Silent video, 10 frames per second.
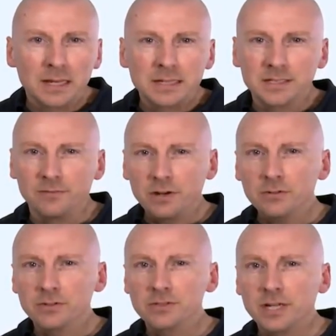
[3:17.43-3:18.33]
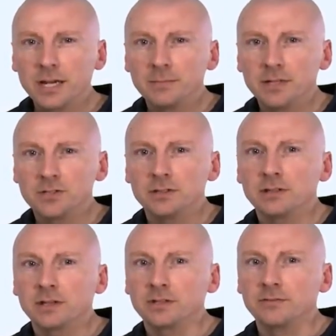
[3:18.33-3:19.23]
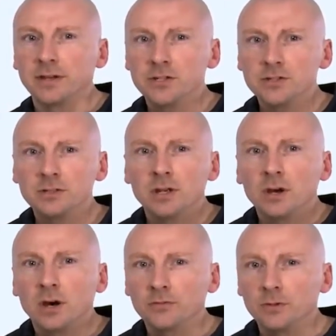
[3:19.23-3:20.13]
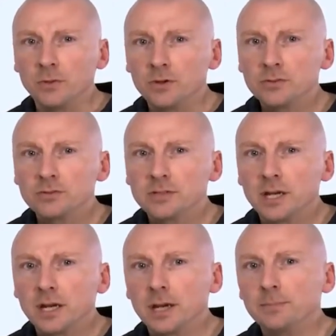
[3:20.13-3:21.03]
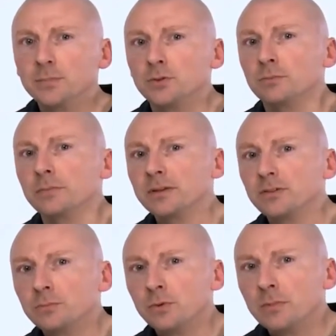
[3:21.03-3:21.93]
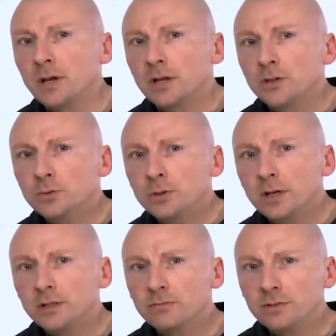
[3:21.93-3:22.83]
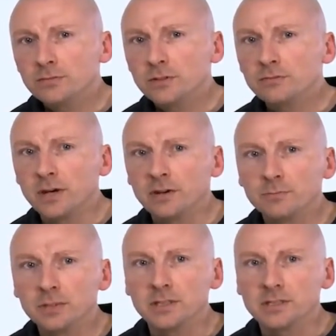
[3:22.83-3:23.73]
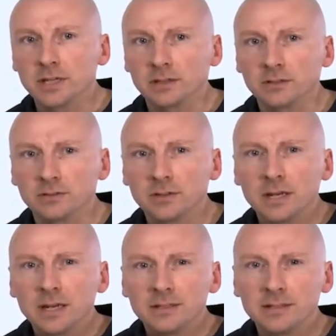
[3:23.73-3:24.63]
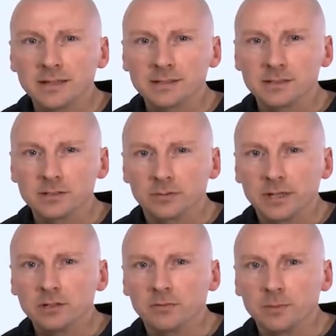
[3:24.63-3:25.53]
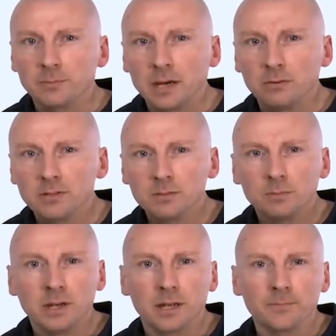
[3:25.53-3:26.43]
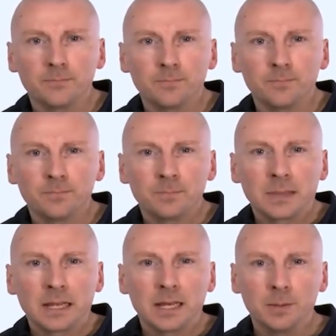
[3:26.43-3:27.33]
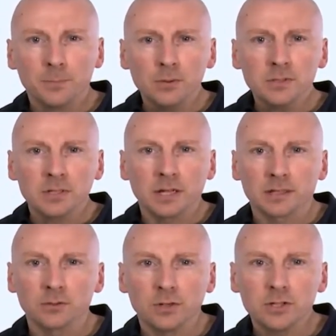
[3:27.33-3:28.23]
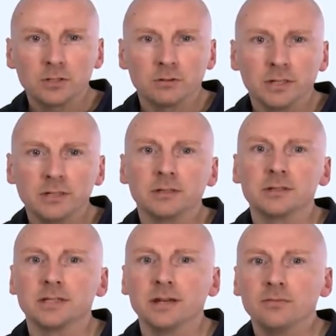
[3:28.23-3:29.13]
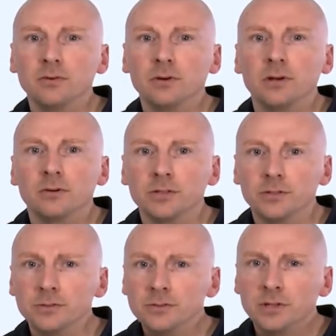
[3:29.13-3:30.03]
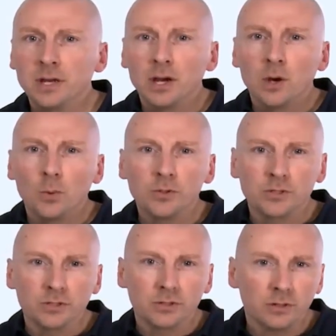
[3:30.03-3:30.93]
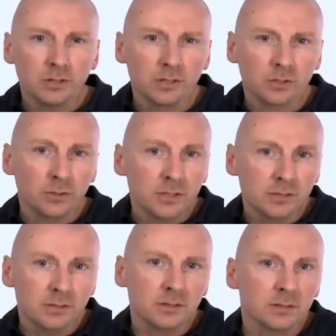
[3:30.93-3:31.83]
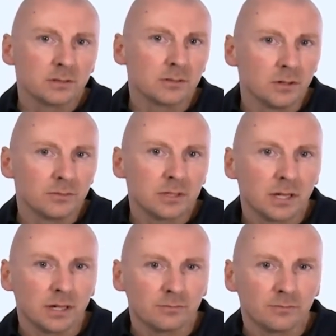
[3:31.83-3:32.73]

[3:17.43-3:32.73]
The various time-latched activation of the modules up to maximum 255 milliseconds takes the strain of the power supply. A pulse like in rush current is therefore reduced, which in turn increases service life.